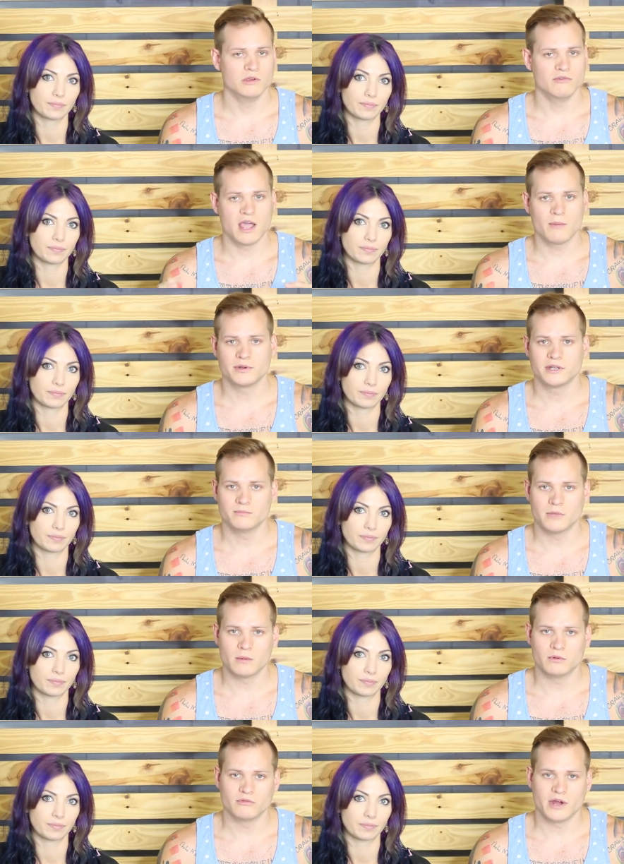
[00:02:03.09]
Speaker 1: we wrap it in
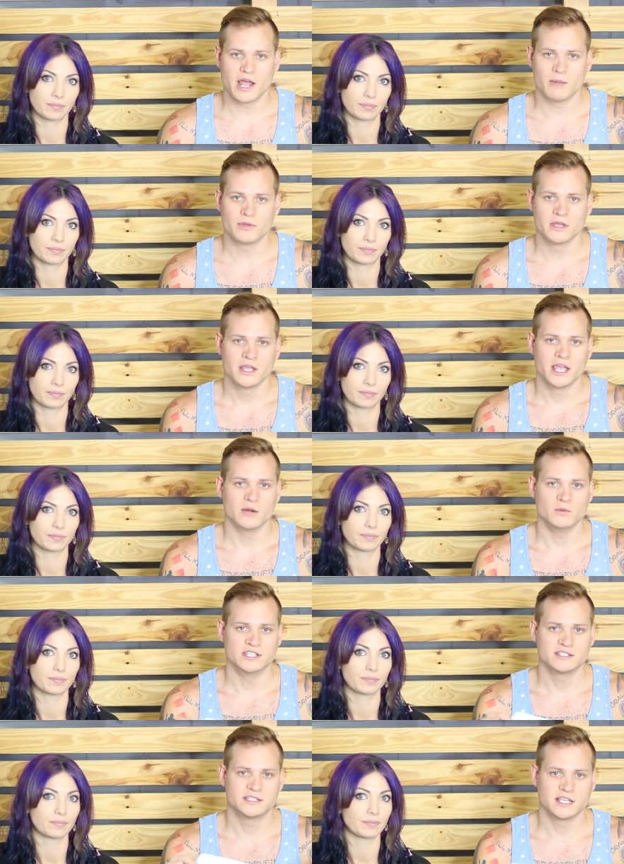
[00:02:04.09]
bubble wrap,
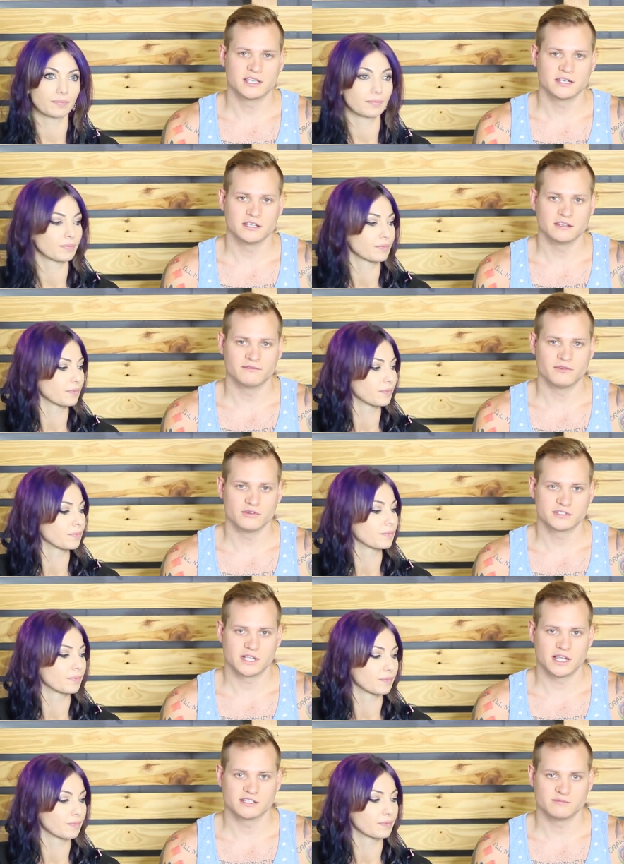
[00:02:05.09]
and we stick it in the
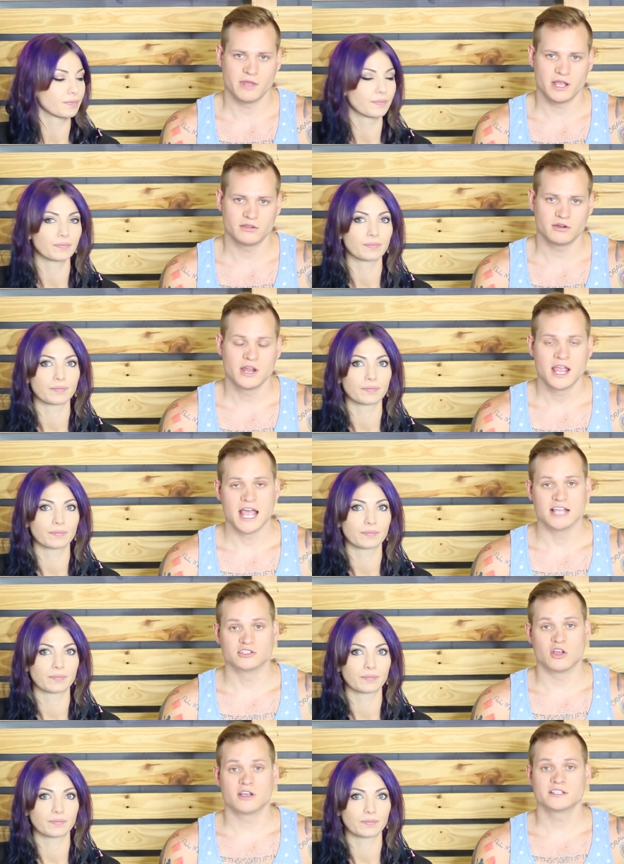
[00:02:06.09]
first class mailer,
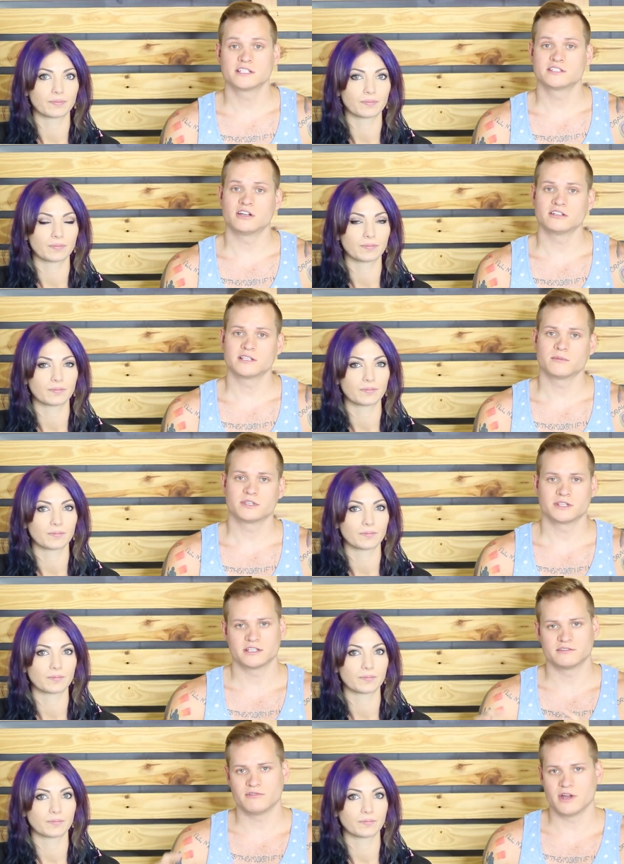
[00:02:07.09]
as long as it's not
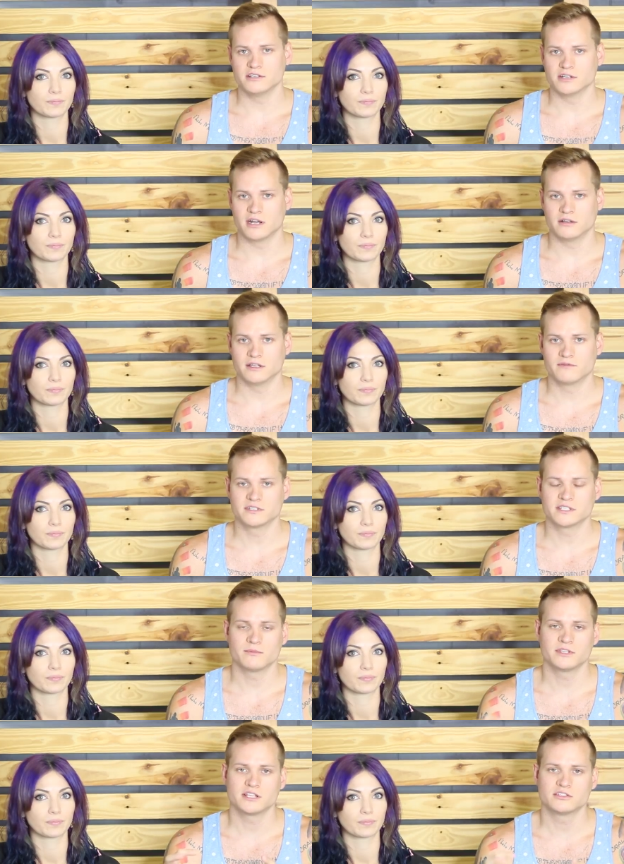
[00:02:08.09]
something that's fragile. If
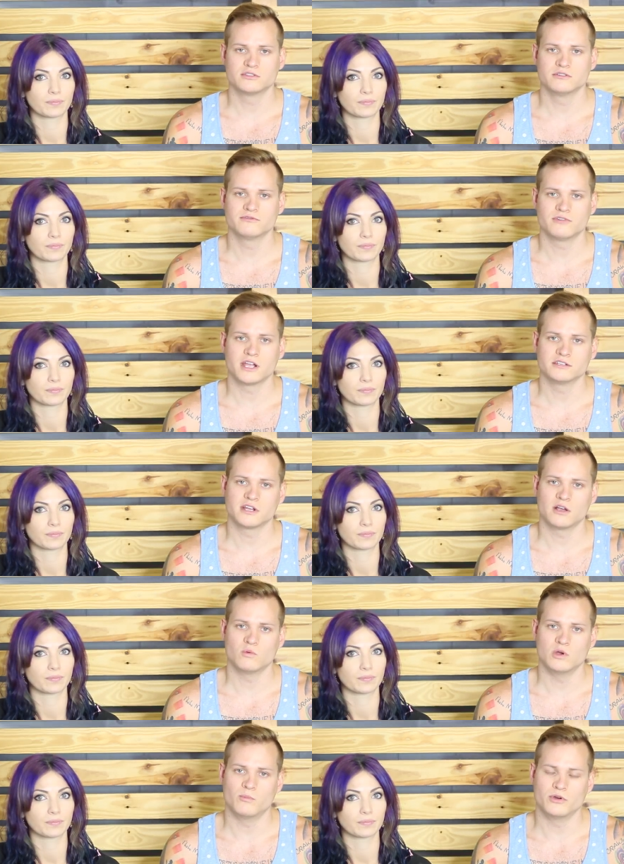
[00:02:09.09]
it's something that's too
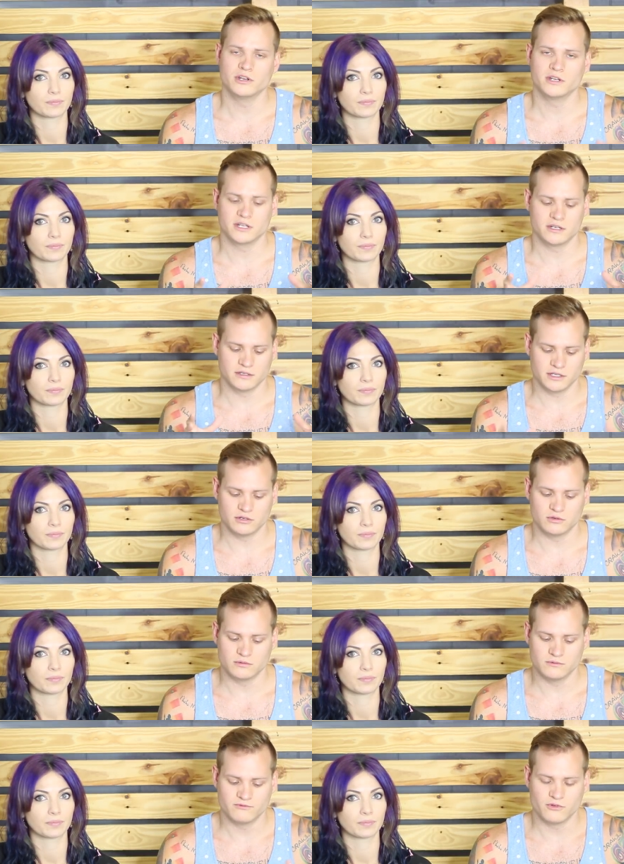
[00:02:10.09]
fragile, we'll put it in a
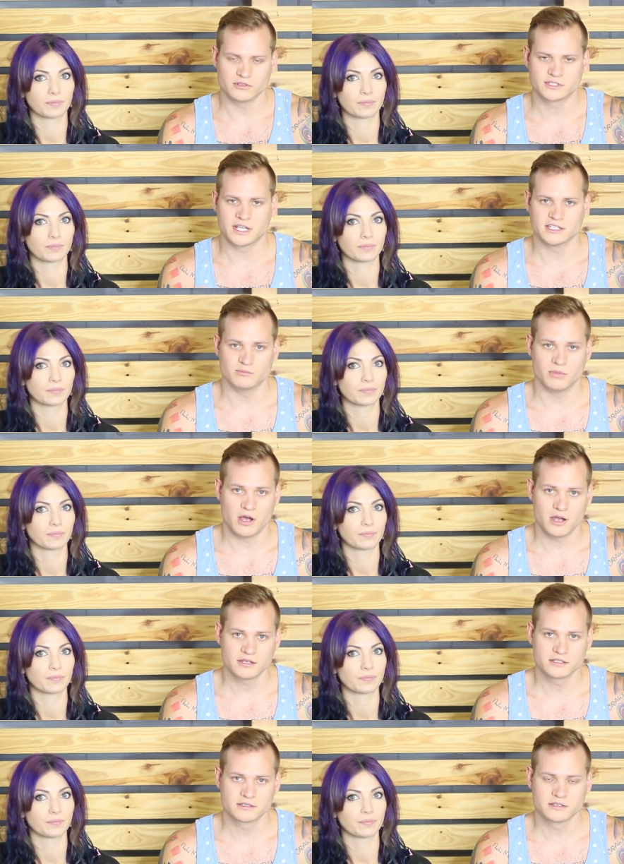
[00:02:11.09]
little first class
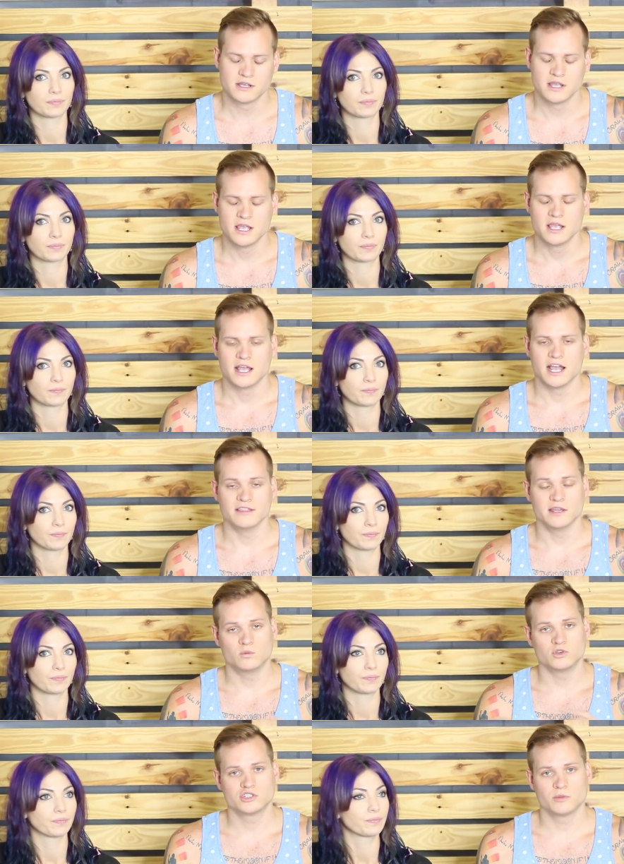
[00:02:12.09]
box and
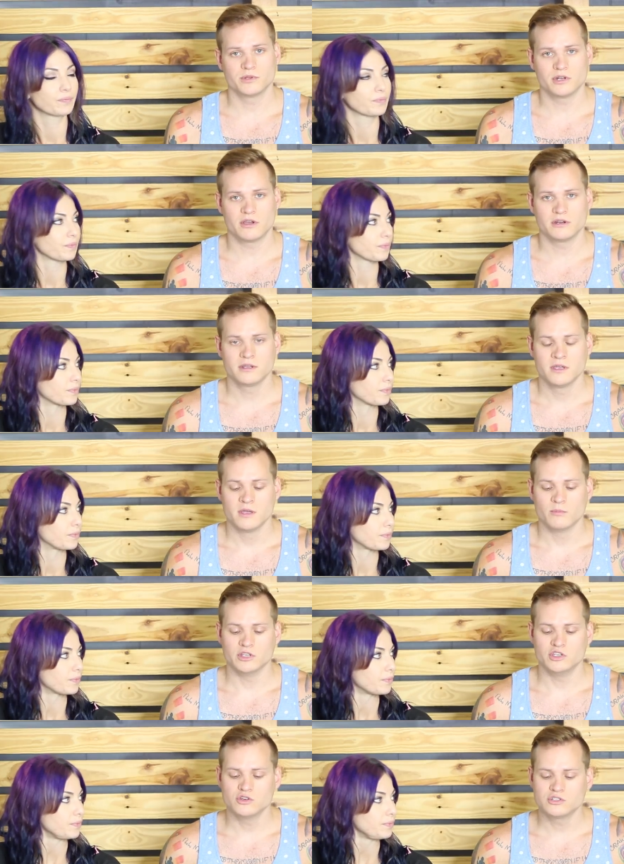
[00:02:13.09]
then we'll ship it on.
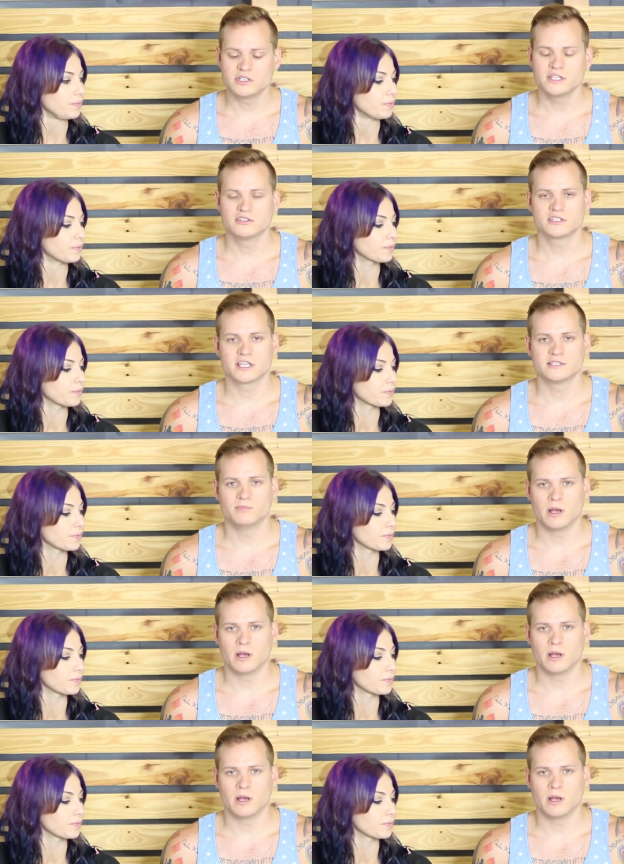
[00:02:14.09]
But usually it just gets